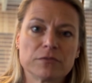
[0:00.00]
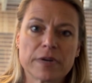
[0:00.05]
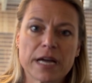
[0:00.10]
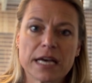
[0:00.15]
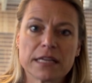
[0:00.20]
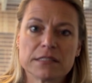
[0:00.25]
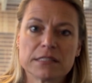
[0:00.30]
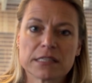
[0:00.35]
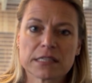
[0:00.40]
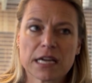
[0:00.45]

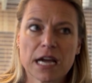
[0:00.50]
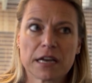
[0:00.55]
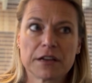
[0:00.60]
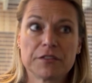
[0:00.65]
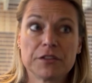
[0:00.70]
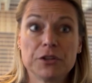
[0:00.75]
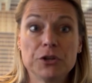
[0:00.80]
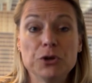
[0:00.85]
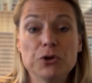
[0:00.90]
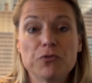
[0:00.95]
REDS and kind
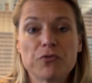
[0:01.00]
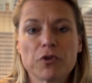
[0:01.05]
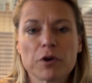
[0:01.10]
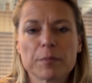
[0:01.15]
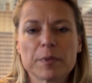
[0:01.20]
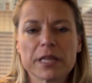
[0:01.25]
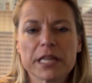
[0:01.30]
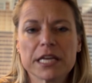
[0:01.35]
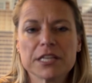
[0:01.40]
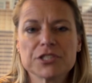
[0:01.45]
of the new
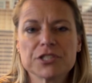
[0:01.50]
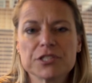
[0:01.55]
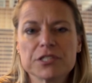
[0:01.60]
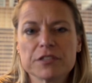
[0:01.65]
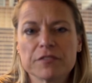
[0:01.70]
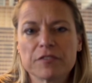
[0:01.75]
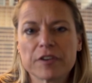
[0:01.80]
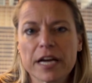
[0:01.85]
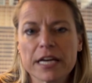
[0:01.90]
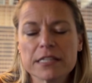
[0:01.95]
formulations
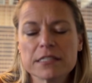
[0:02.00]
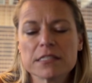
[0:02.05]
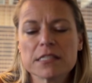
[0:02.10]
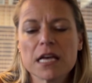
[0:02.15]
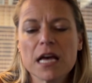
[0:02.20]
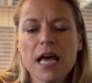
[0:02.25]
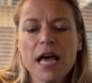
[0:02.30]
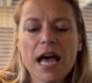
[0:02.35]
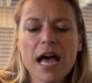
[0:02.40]
of REDS,